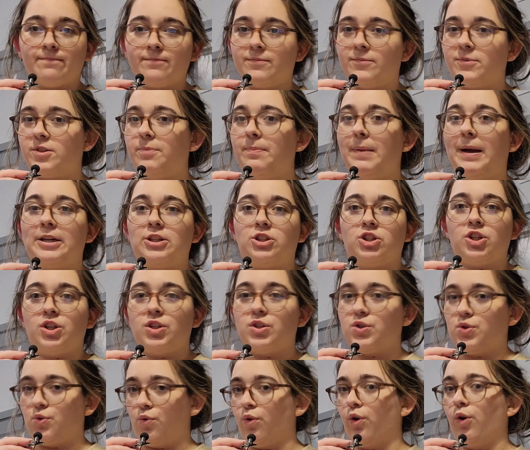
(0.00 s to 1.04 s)

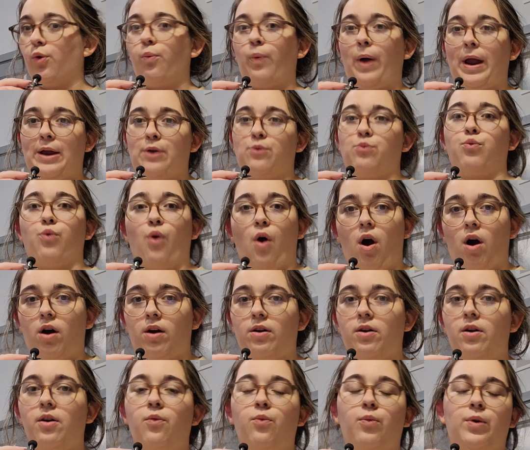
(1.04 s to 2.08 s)
dimensions or weight
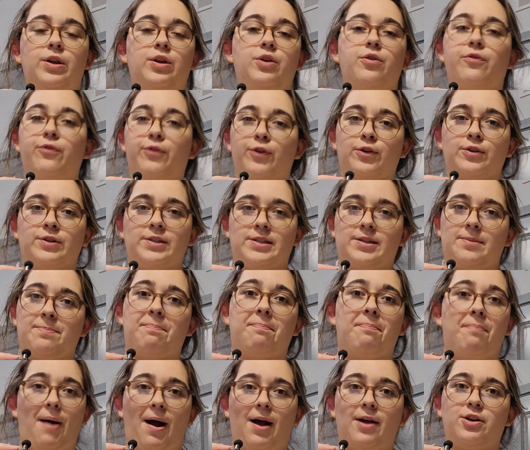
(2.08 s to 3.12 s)
wrong when you first
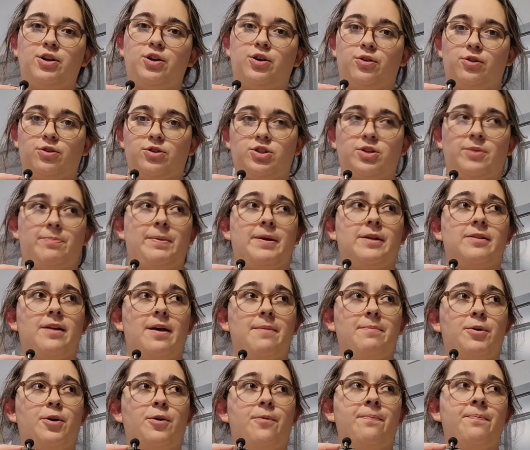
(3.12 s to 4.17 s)
bought your shipping
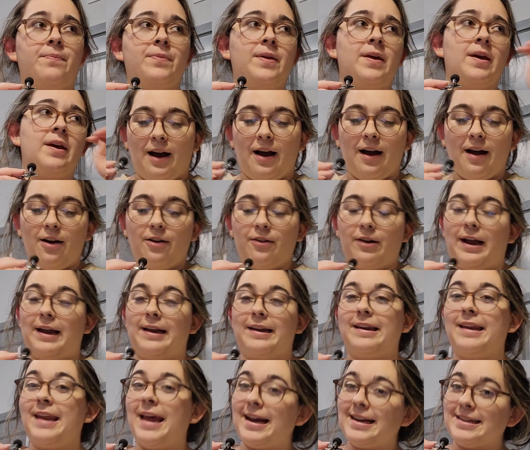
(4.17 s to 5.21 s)
label. All
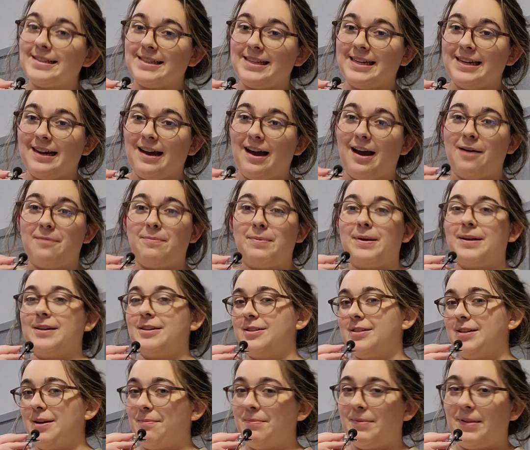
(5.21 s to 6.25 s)
right, next thing up
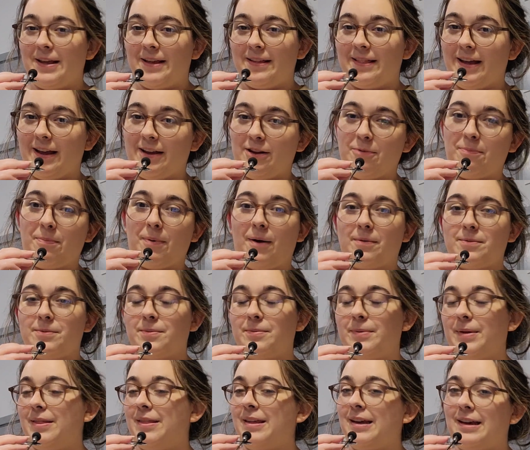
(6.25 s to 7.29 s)
is something that you
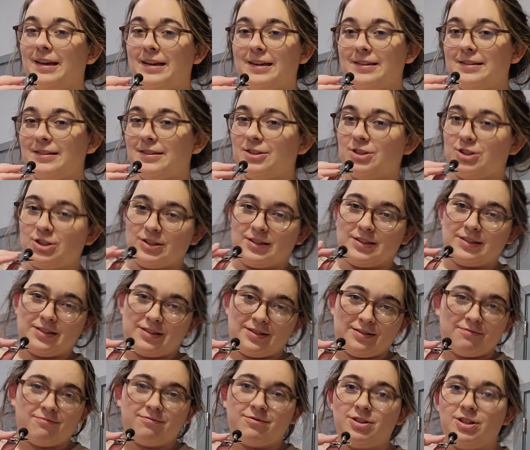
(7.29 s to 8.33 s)
probably think is
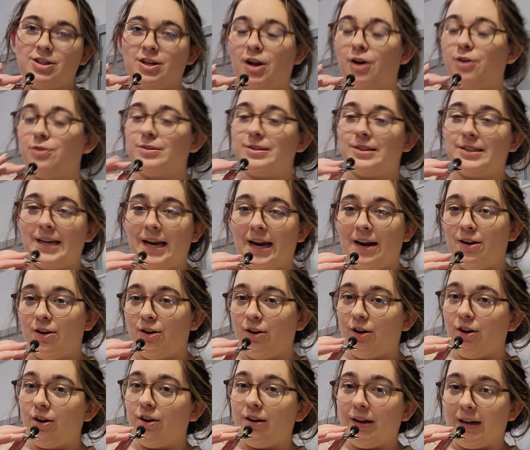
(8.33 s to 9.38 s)
just
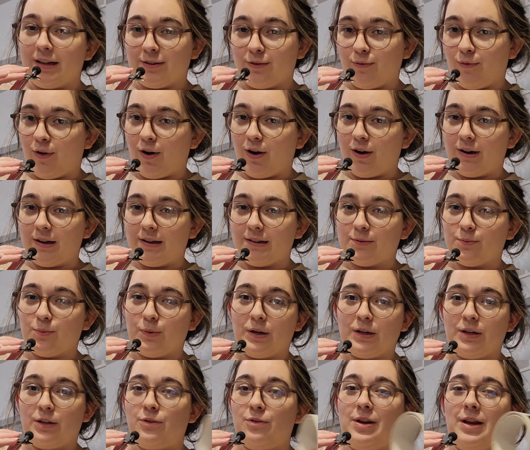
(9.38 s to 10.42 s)
standard as far as
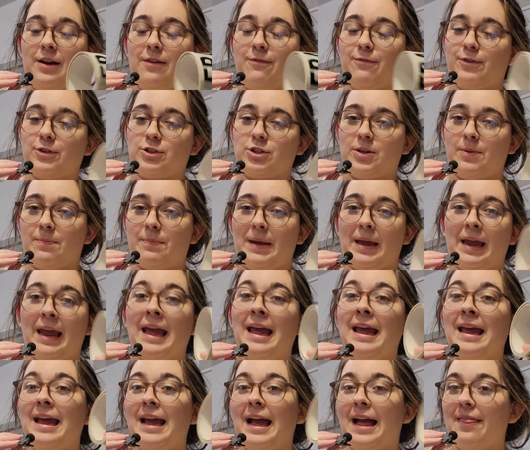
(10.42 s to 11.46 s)
what you need for shipping,
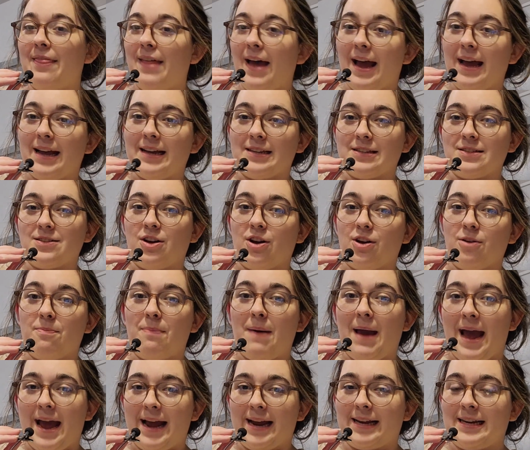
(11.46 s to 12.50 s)
and that is good
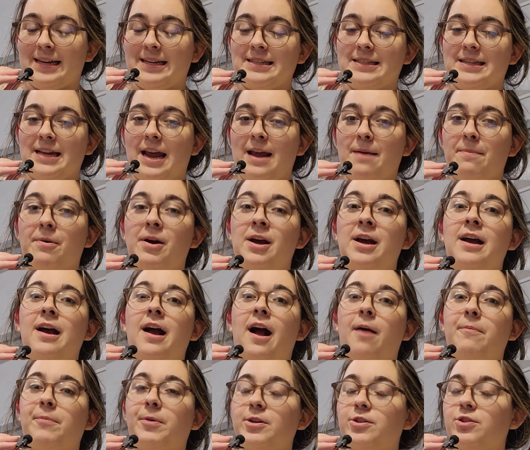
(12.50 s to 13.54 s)
packing tape.
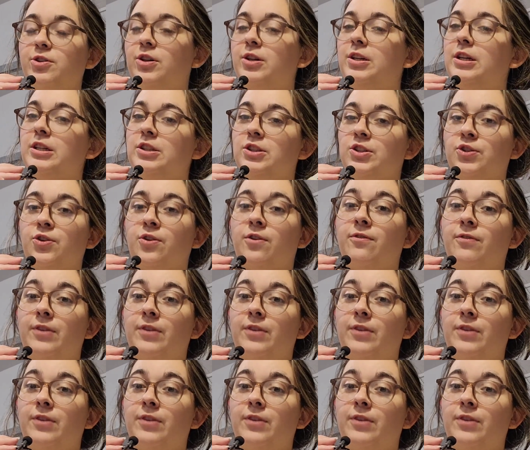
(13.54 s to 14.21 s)
I'm also going to insert a